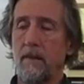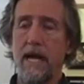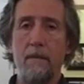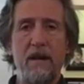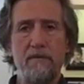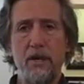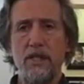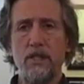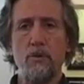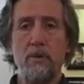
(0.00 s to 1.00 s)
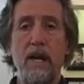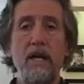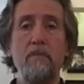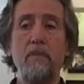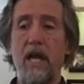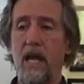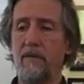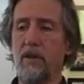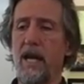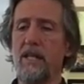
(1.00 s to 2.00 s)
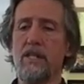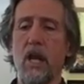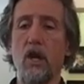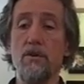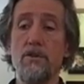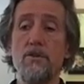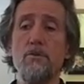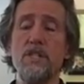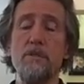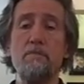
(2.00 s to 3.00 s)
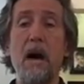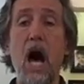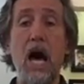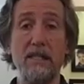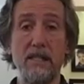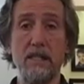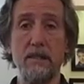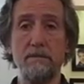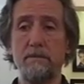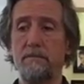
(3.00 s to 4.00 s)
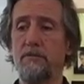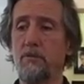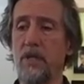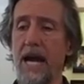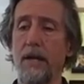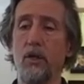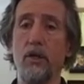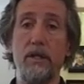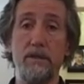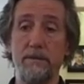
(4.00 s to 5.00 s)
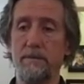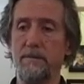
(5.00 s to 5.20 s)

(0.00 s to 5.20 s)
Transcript: That, my friends, is a repetitive behavior. That is a learned response from childhood